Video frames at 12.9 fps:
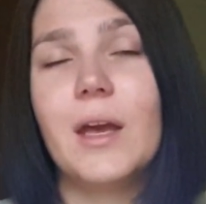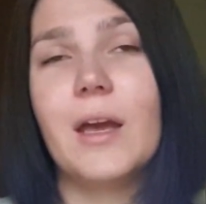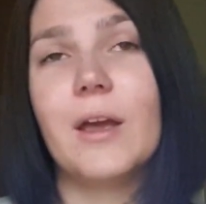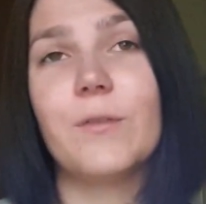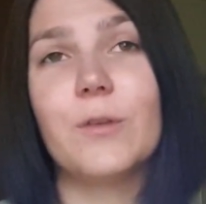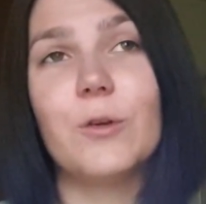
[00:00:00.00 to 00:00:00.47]

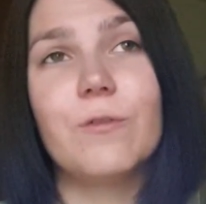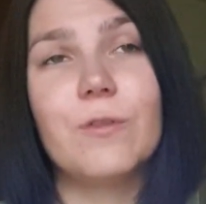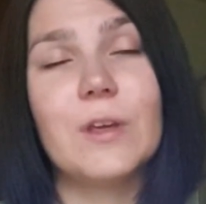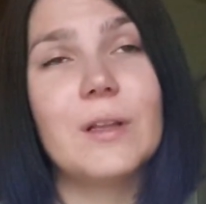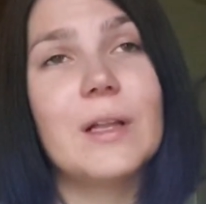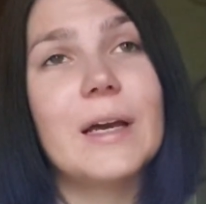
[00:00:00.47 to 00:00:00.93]
if you
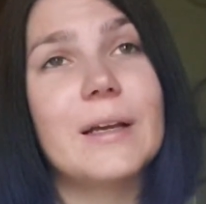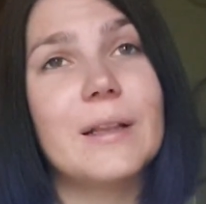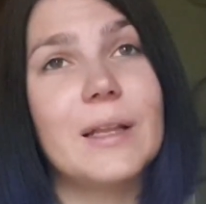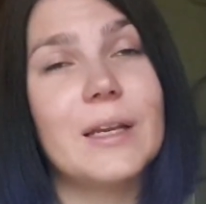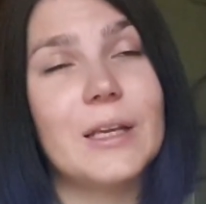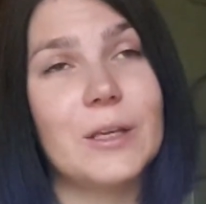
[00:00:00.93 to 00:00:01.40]
feel like
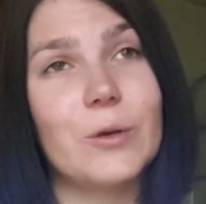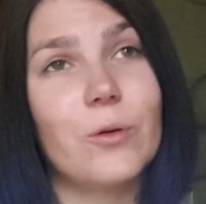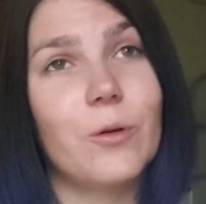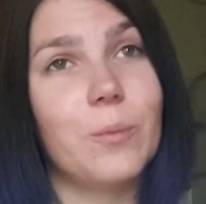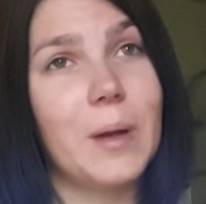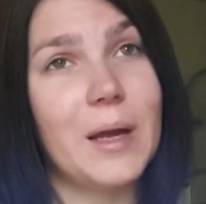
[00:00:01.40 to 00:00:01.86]
letting
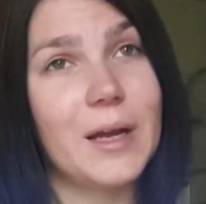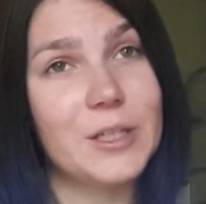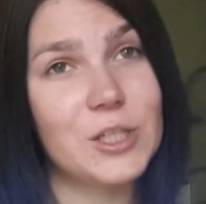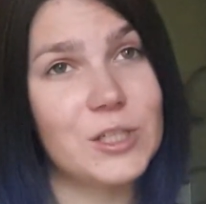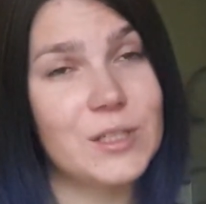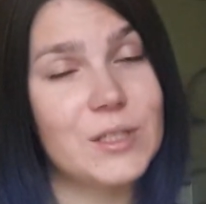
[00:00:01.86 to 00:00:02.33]
your
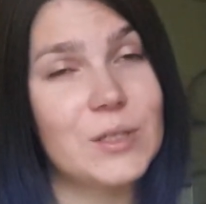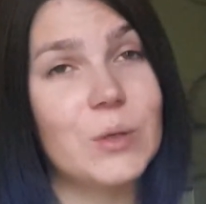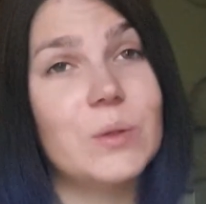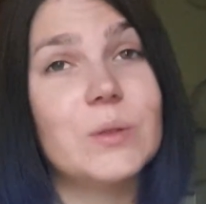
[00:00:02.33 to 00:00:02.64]
passions go